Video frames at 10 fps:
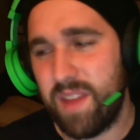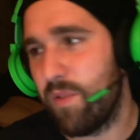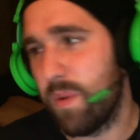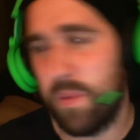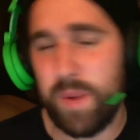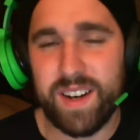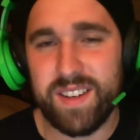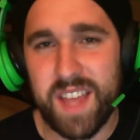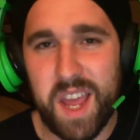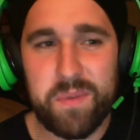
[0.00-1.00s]
everyone went
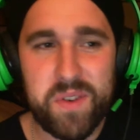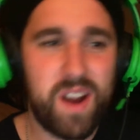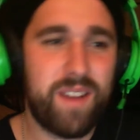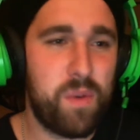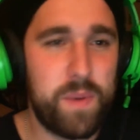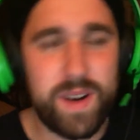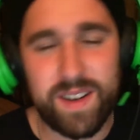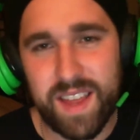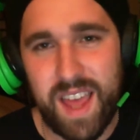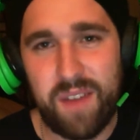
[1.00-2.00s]
into the game truck, everyone went
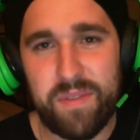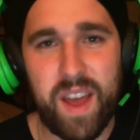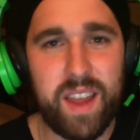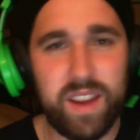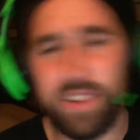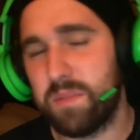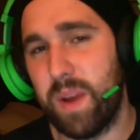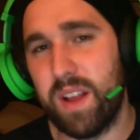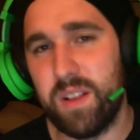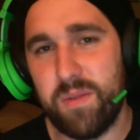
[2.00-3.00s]
into the cafe, you could just
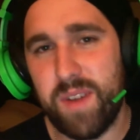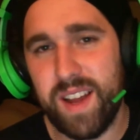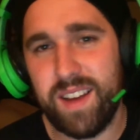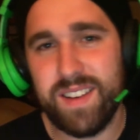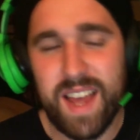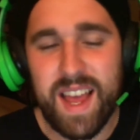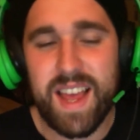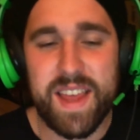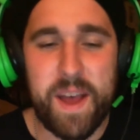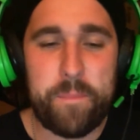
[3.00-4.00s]
mingle around.
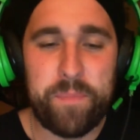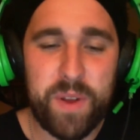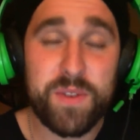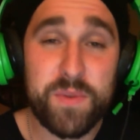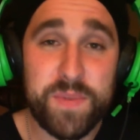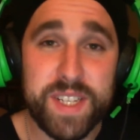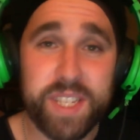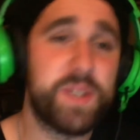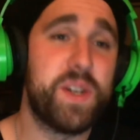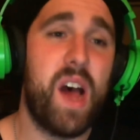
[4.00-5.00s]
Yeah, it was a really
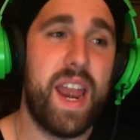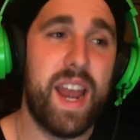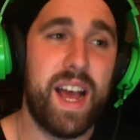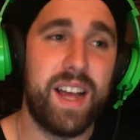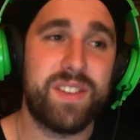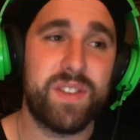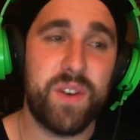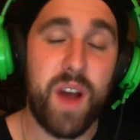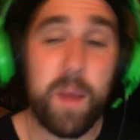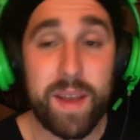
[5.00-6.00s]
good night. Uh,
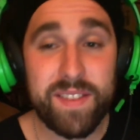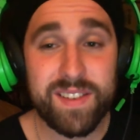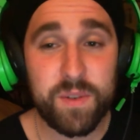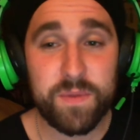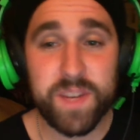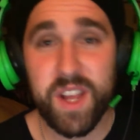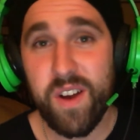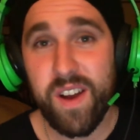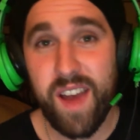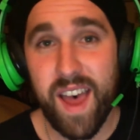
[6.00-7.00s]
so I made this little
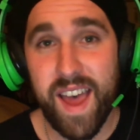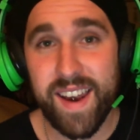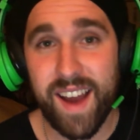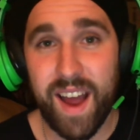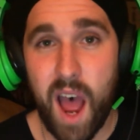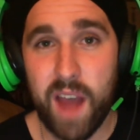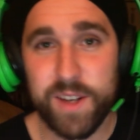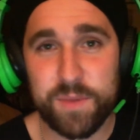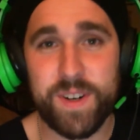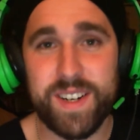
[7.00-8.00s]
video, and I, I
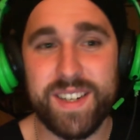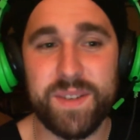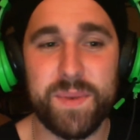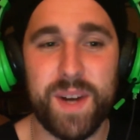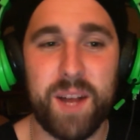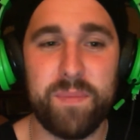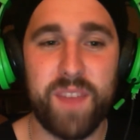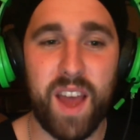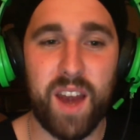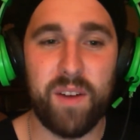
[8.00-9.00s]
just wanted to, um,
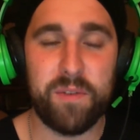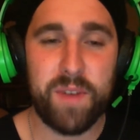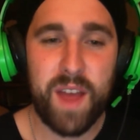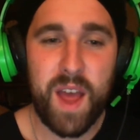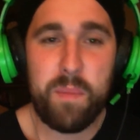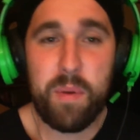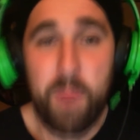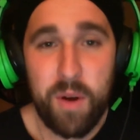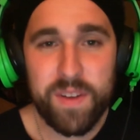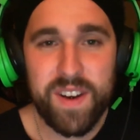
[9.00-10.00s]
to kind of
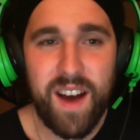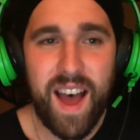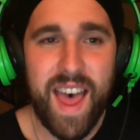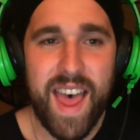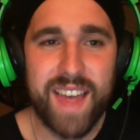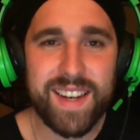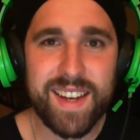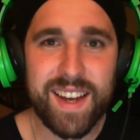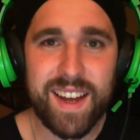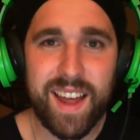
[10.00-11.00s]
promote the night and
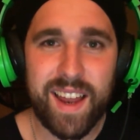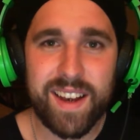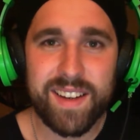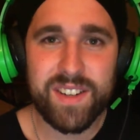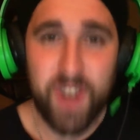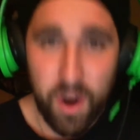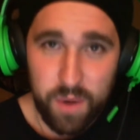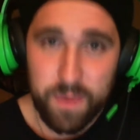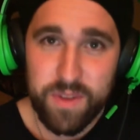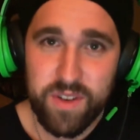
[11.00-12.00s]
uh, and share
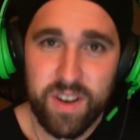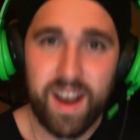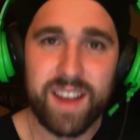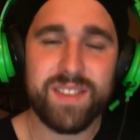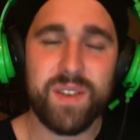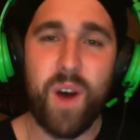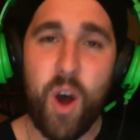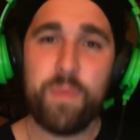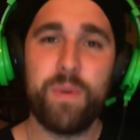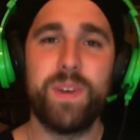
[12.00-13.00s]
it with you guys. So I
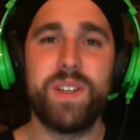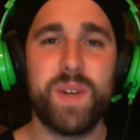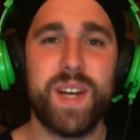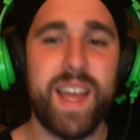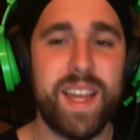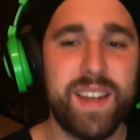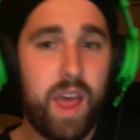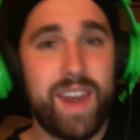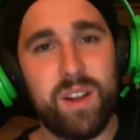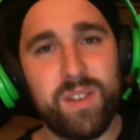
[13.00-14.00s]
hope you enjoy it, and,
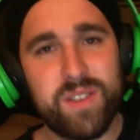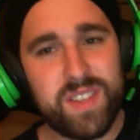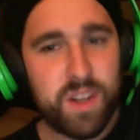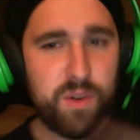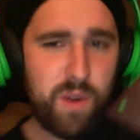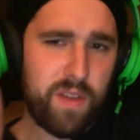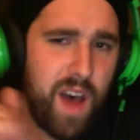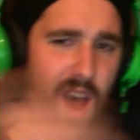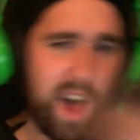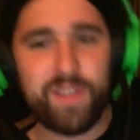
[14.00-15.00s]
and I will see you on
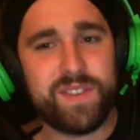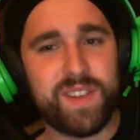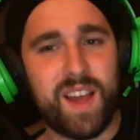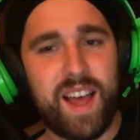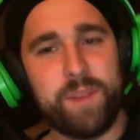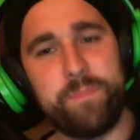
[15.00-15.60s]
the other side.